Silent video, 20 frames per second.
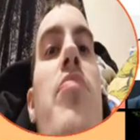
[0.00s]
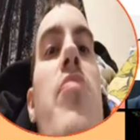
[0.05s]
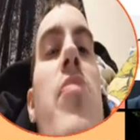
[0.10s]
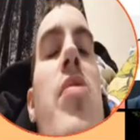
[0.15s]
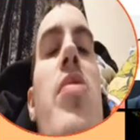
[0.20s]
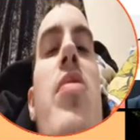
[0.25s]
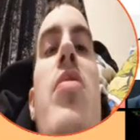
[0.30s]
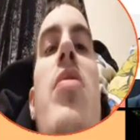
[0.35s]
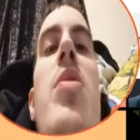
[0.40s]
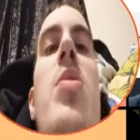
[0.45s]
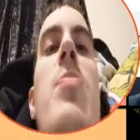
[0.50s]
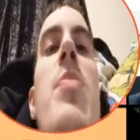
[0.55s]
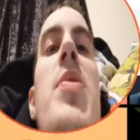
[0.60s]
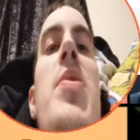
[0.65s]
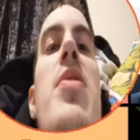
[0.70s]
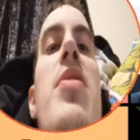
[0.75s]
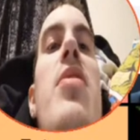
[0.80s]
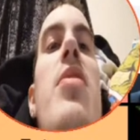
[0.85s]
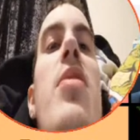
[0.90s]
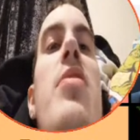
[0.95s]
He's
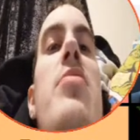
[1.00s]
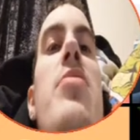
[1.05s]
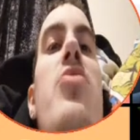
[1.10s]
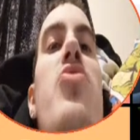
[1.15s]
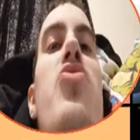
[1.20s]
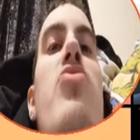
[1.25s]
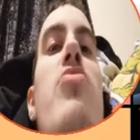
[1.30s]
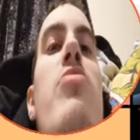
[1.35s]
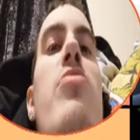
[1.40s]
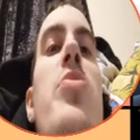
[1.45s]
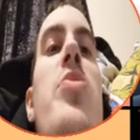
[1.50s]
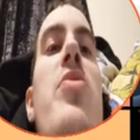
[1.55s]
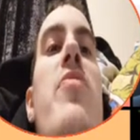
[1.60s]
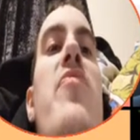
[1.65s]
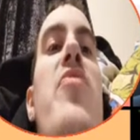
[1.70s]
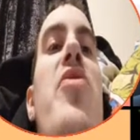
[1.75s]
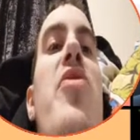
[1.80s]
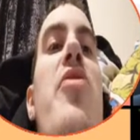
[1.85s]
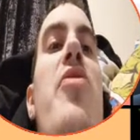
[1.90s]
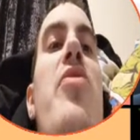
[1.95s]
basically like the jaws of
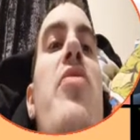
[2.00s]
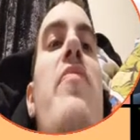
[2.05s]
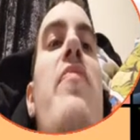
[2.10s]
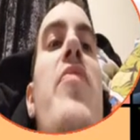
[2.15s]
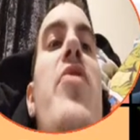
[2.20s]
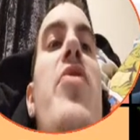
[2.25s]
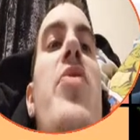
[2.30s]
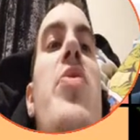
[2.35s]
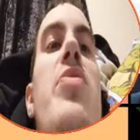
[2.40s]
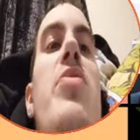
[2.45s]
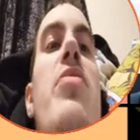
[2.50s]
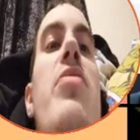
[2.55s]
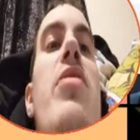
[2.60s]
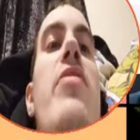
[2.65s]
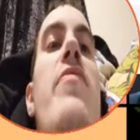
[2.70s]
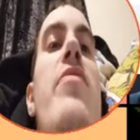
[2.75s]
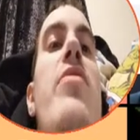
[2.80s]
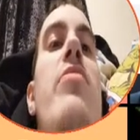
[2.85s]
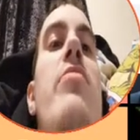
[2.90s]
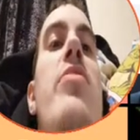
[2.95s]
the Arkhamverse, so you
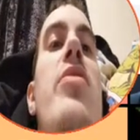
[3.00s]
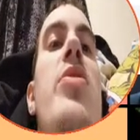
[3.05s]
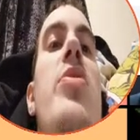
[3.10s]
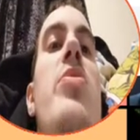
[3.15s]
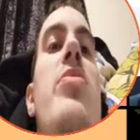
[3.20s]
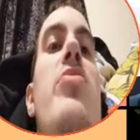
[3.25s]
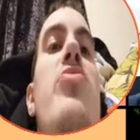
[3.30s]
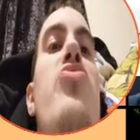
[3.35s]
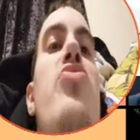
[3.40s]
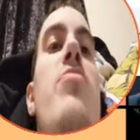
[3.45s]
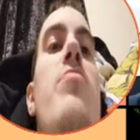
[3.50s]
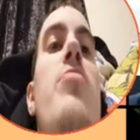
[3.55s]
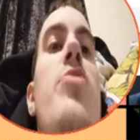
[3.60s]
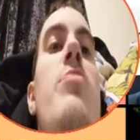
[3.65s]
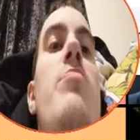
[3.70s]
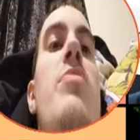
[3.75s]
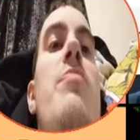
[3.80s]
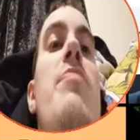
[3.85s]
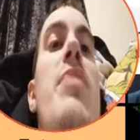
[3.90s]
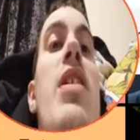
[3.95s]
never know when he's going to jump
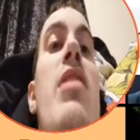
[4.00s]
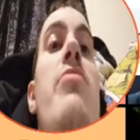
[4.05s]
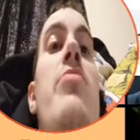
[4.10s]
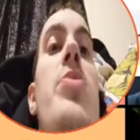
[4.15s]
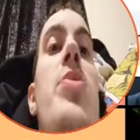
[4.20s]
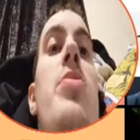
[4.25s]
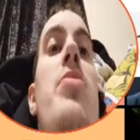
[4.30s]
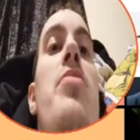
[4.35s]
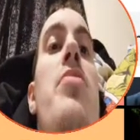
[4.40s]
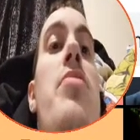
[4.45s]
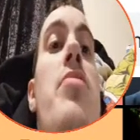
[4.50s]
up and pounce.